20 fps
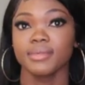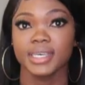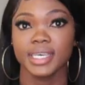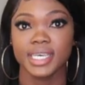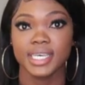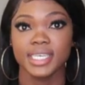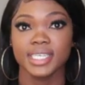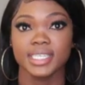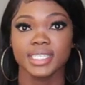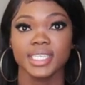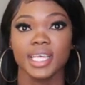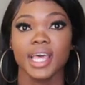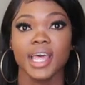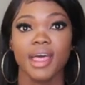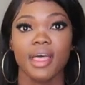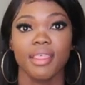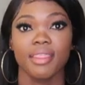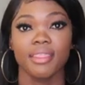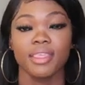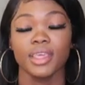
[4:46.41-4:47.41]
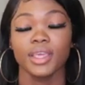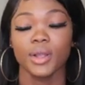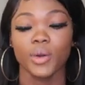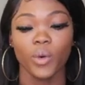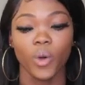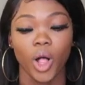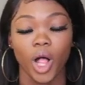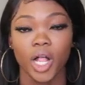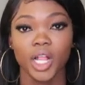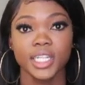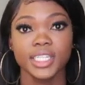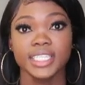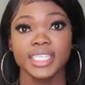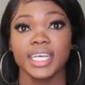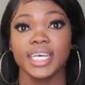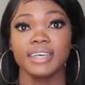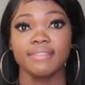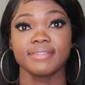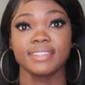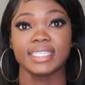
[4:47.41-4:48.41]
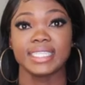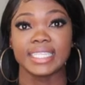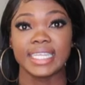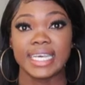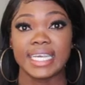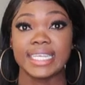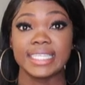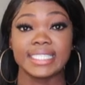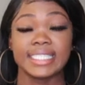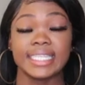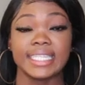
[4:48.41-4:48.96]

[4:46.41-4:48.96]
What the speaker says: is the quality of the lace.